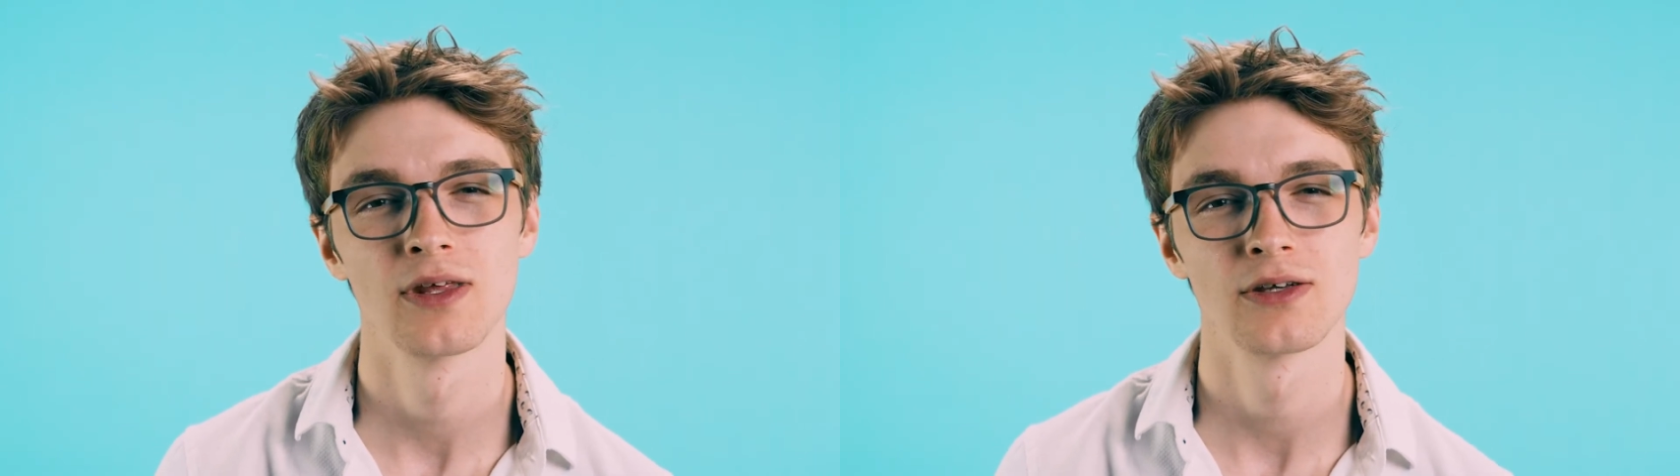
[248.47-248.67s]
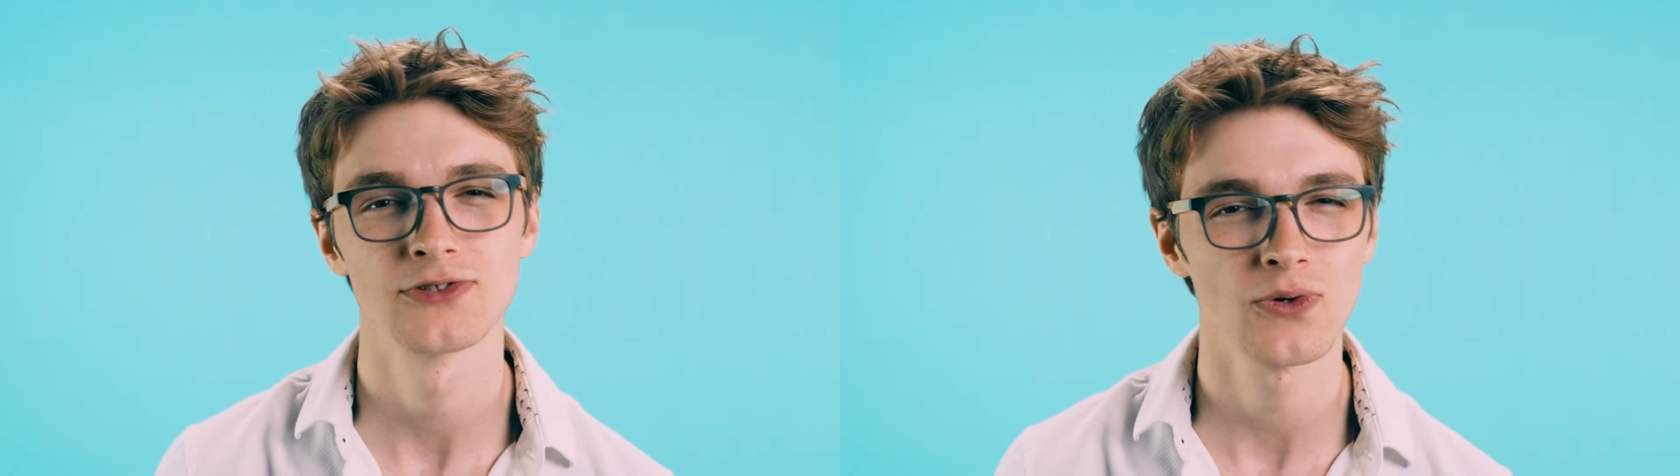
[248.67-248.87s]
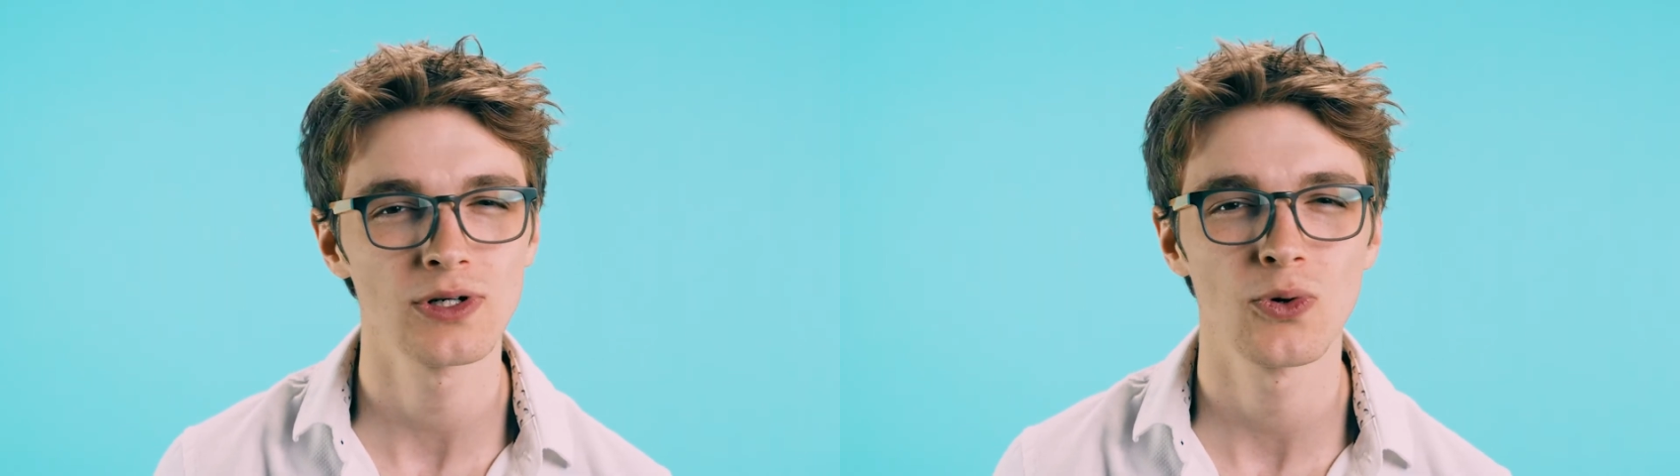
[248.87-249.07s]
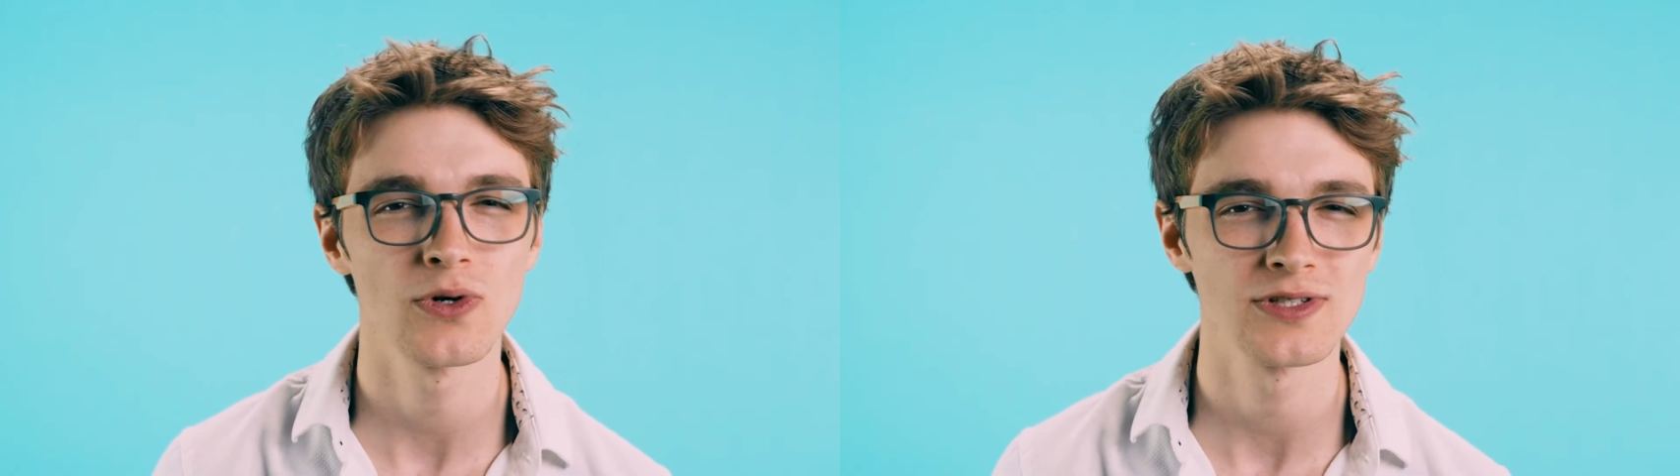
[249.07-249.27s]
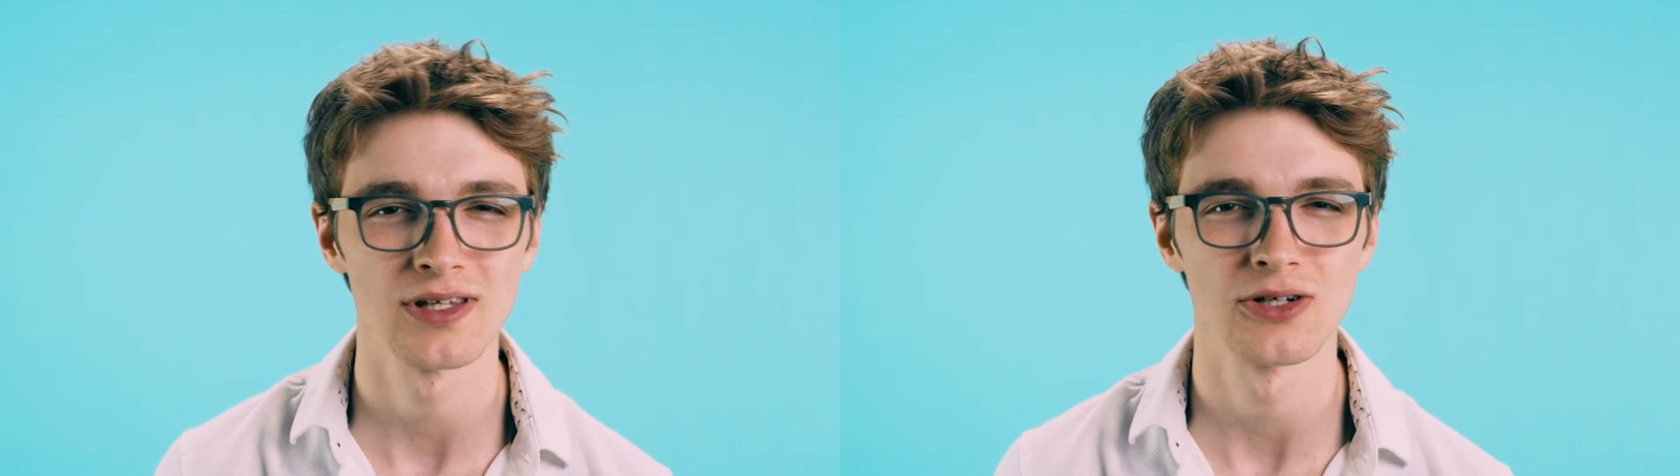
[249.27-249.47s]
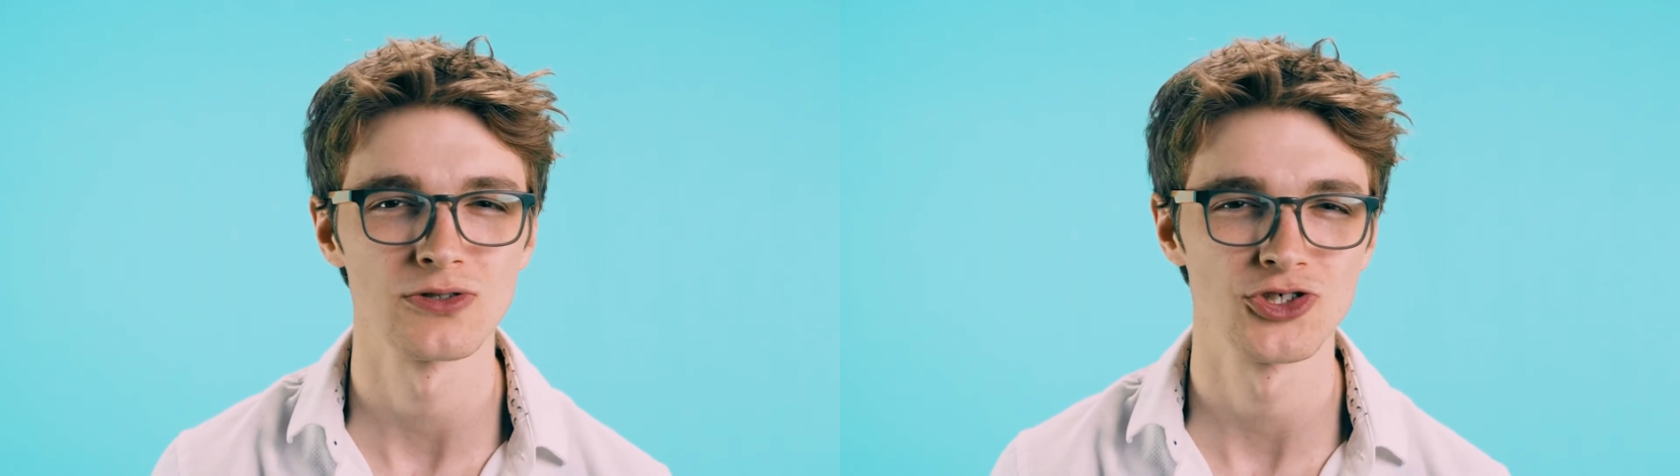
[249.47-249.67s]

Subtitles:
The storyboard is a literal